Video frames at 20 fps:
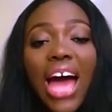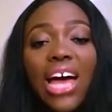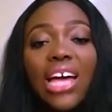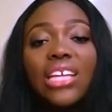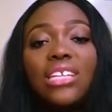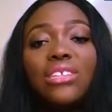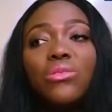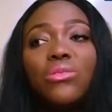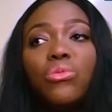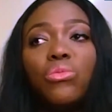
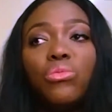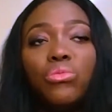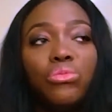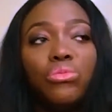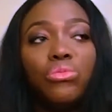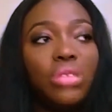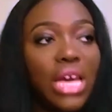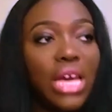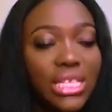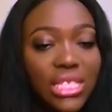And
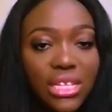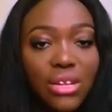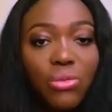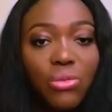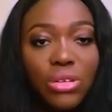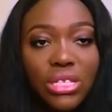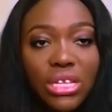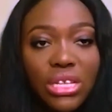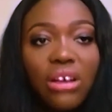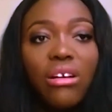
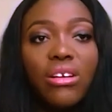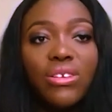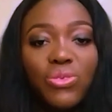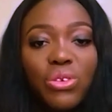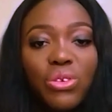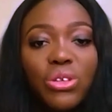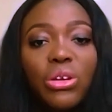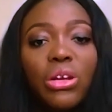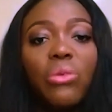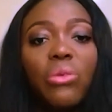yesterday was a
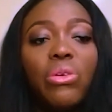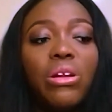graduation,